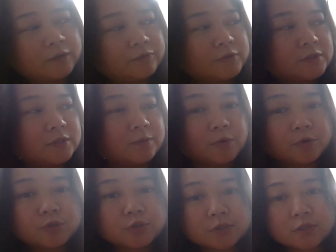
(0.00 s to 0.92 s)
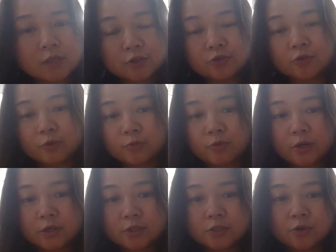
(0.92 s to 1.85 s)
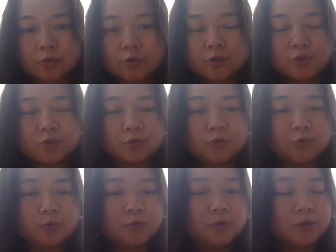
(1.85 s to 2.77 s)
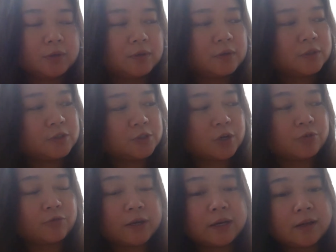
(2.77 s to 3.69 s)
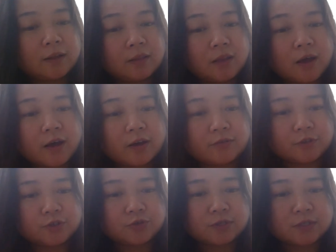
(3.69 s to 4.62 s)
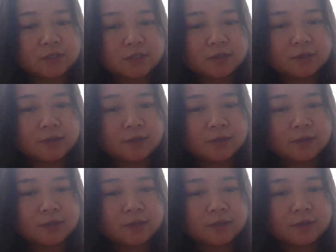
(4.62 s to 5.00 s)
if it's the emotional center of the brain, it's going to generate a lot of interest.